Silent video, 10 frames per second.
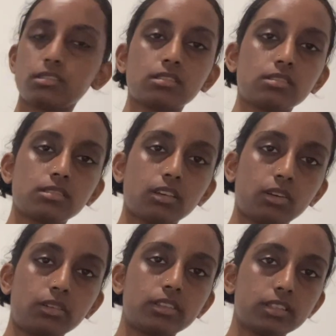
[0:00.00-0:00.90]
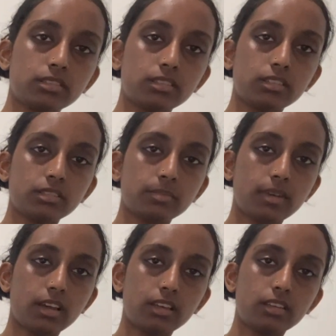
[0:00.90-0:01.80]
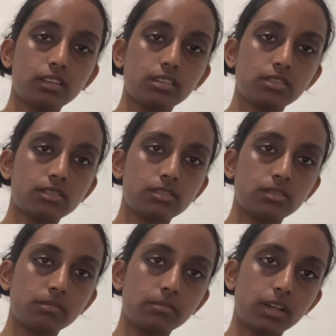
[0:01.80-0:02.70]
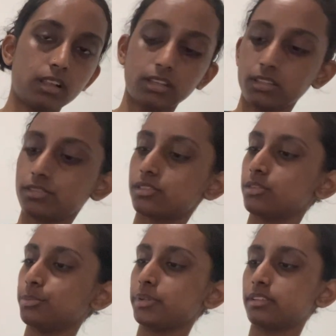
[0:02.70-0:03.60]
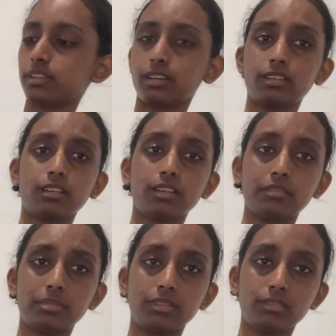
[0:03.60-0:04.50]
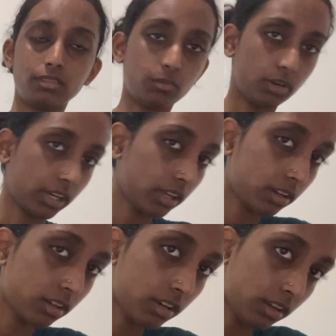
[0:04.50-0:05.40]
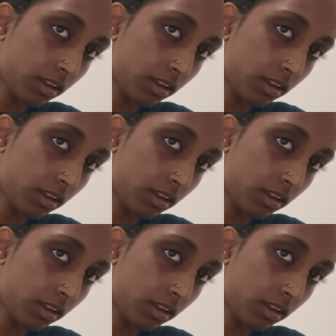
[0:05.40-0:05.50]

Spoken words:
So this is my suit belly Snoopy that I've been working on.